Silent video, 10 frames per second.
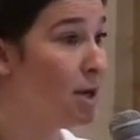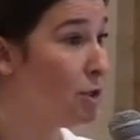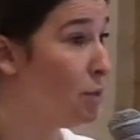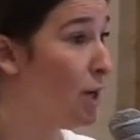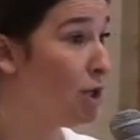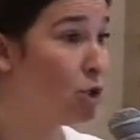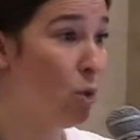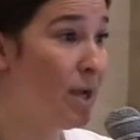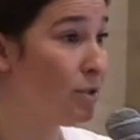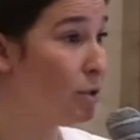doing
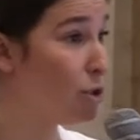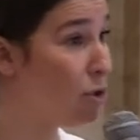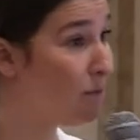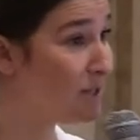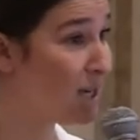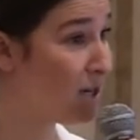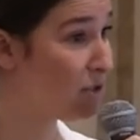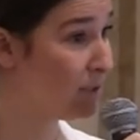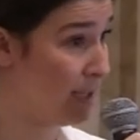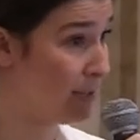choice or
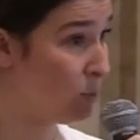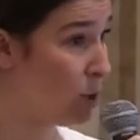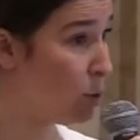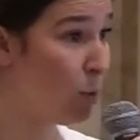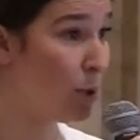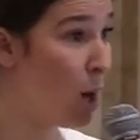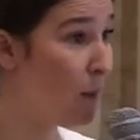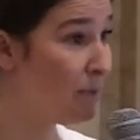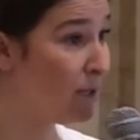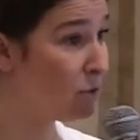circumstantial sex work who are
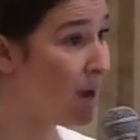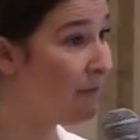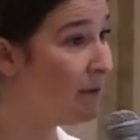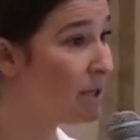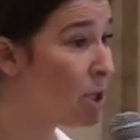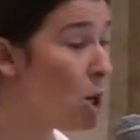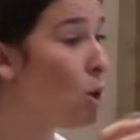not being trafficked,